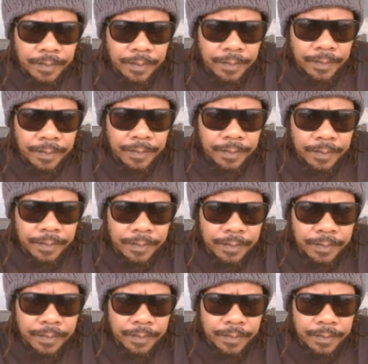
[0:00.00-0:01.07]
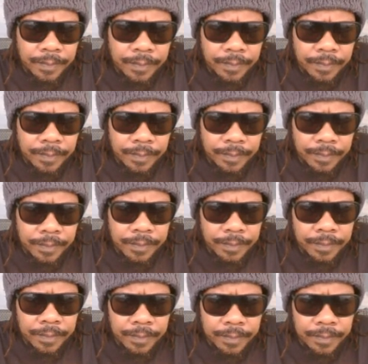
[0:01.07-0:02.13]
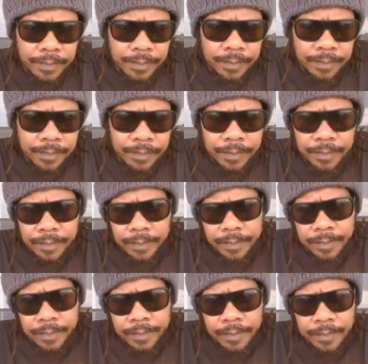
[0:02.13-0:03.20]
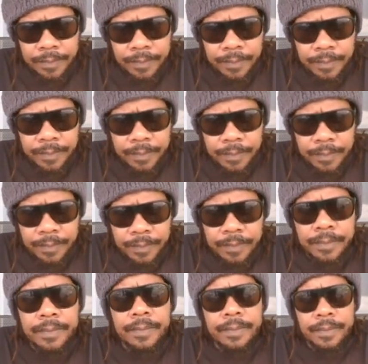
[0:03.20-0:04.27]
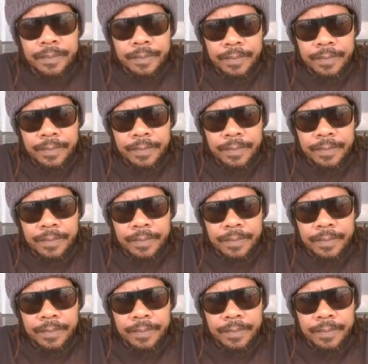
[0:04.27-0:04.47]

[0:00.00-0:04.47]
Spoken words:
No words are spoken by the person on screen.